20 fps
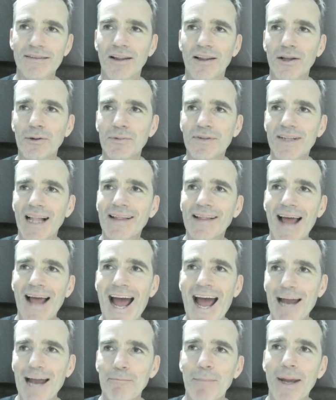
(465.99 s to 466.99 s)
So there was like the
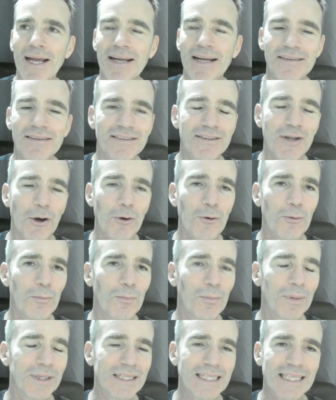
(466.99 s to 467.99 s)
hat maker's
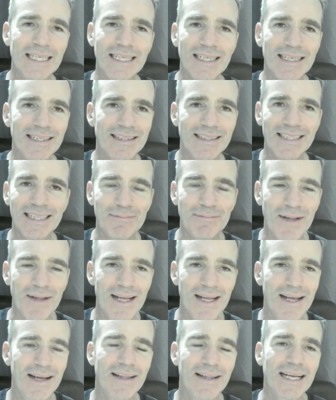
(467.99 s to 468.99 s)
dome and
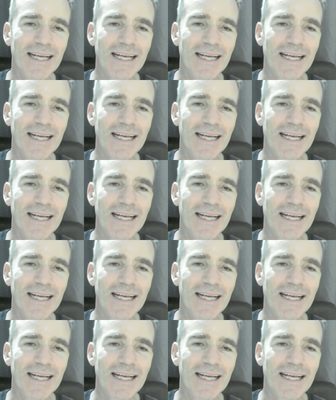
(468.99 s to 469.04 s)
the